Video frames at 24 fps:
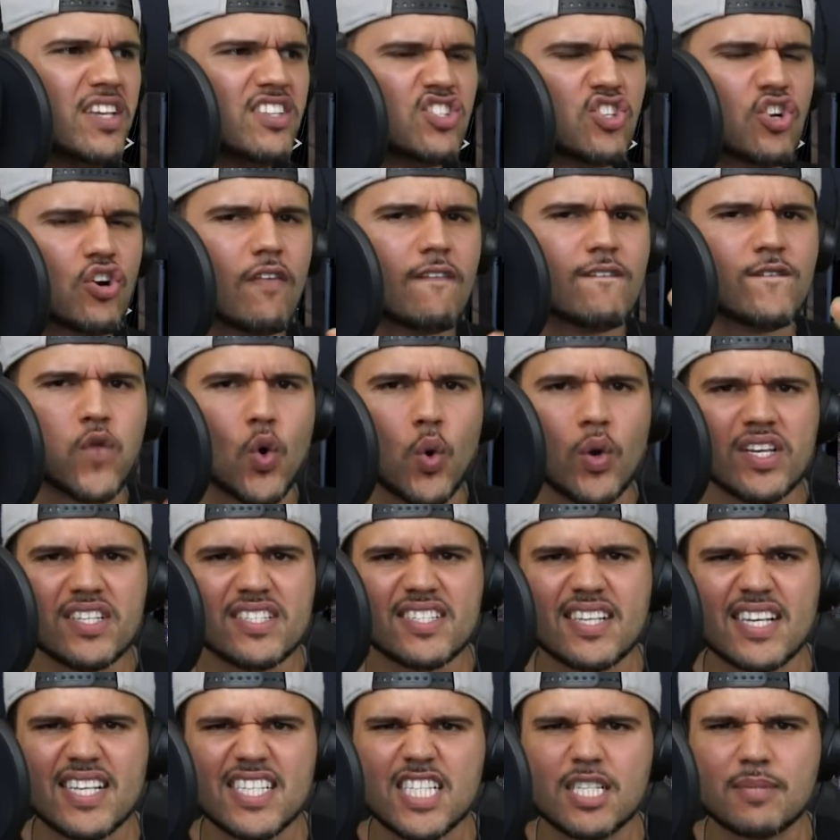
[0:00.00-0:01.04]
Her
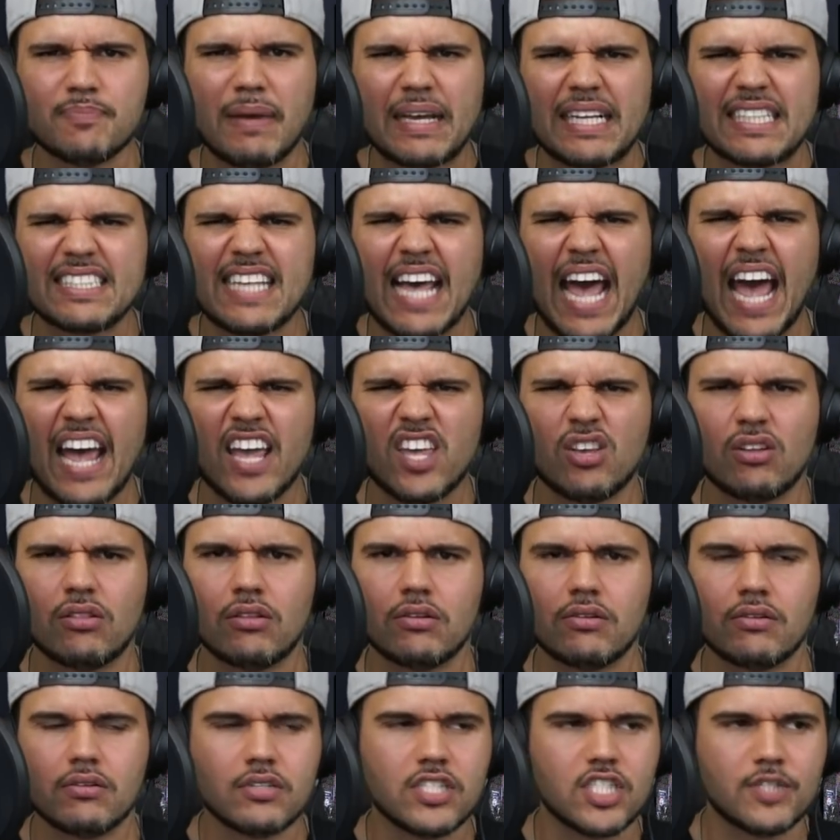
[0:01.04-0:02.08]
voice is
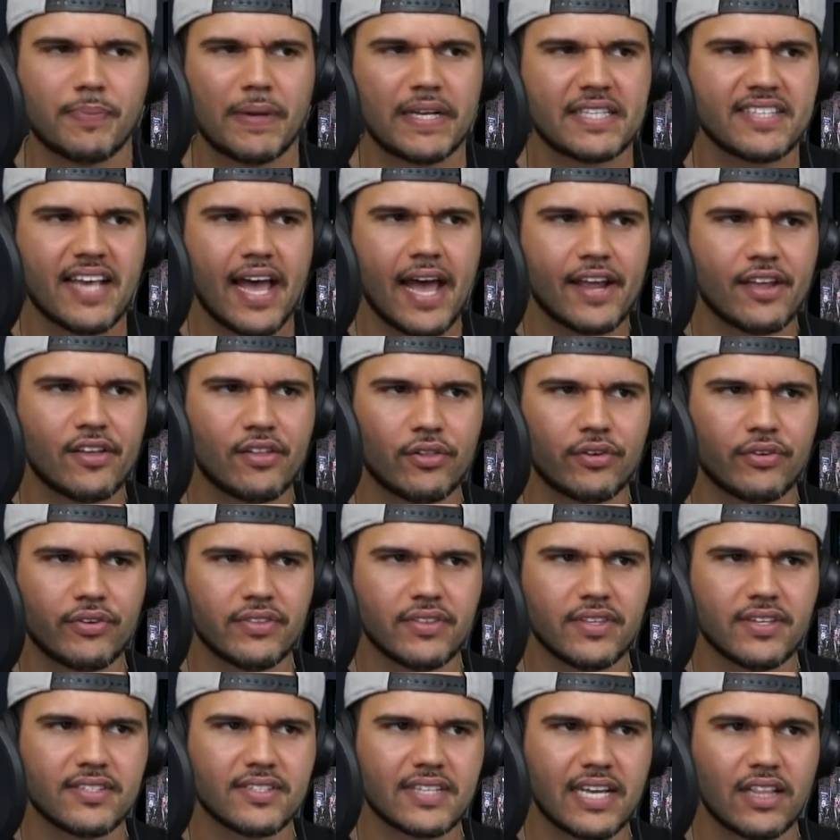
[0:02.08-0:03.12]
spectacular. Spectacular
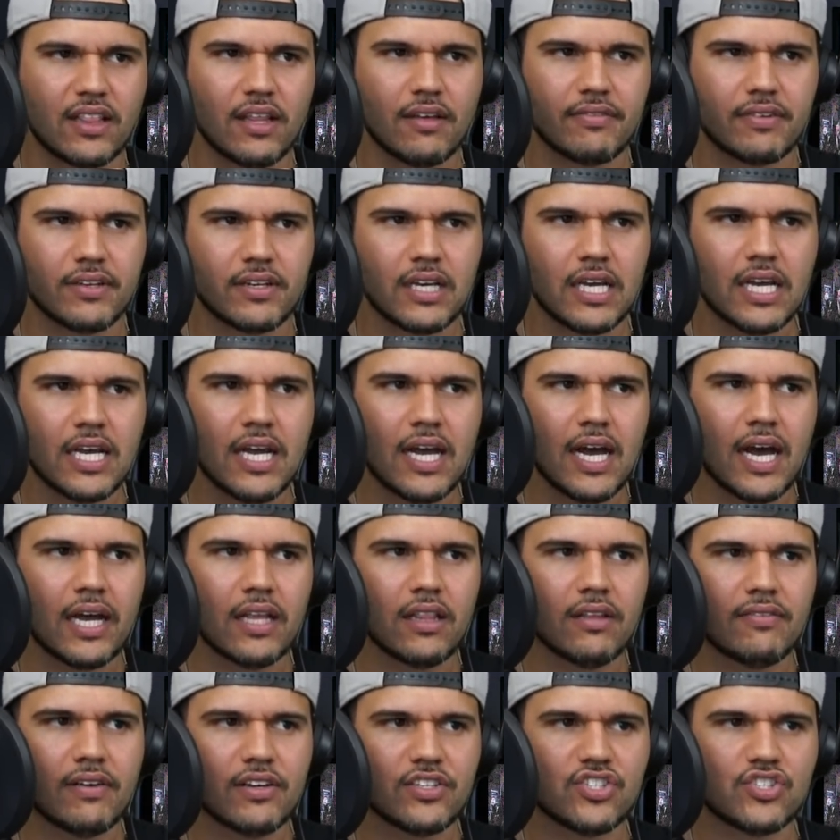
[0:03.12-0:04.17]
in this. I love it. I
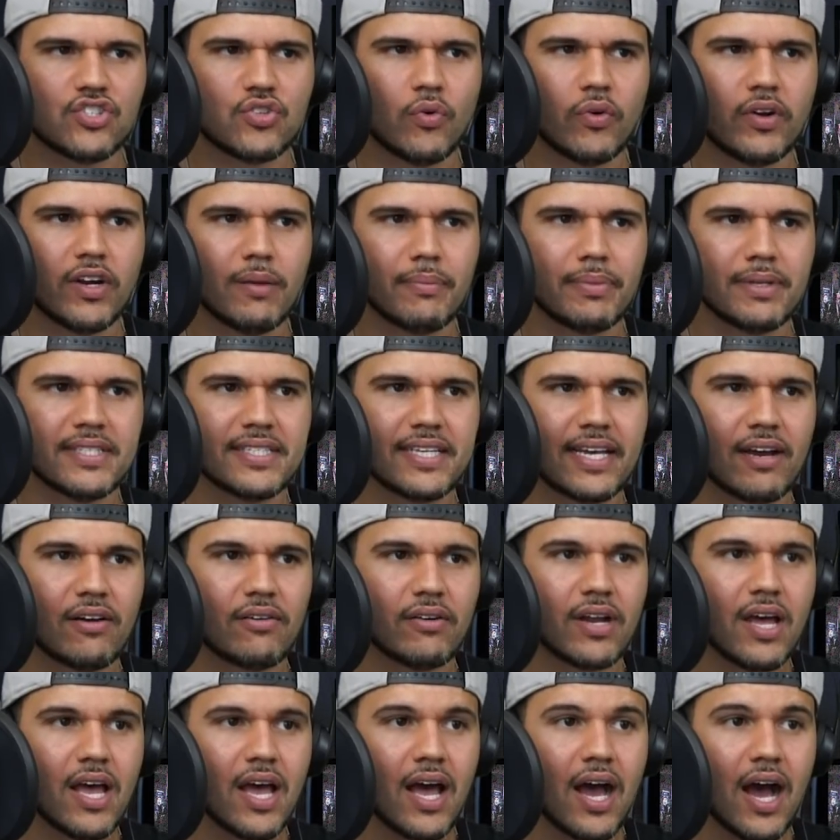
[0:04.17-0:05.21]
love how she's going up and
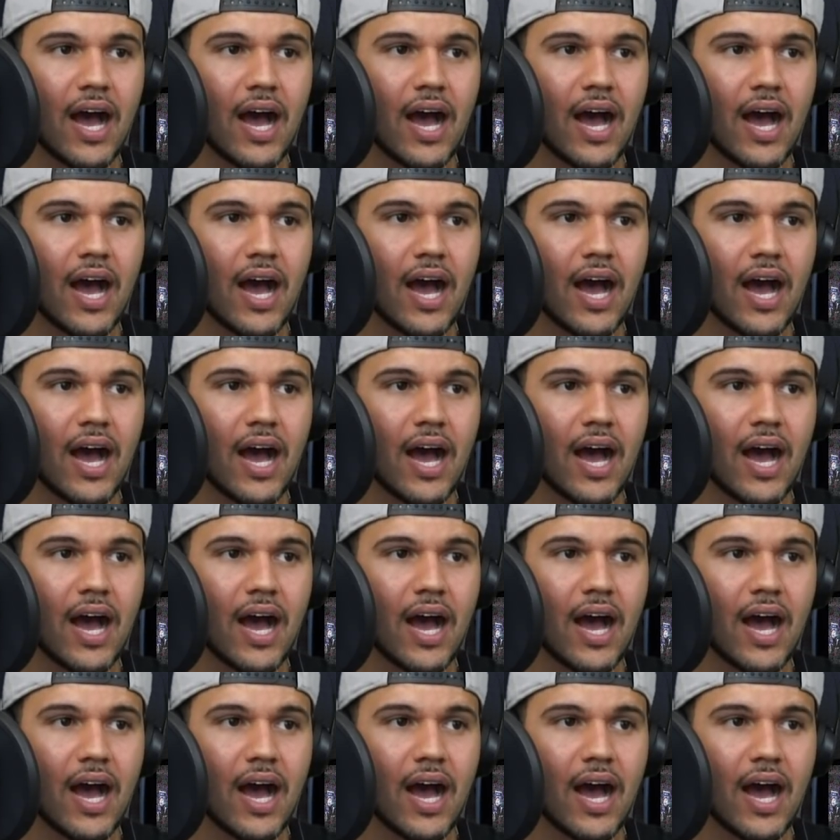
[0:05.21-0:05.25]
down.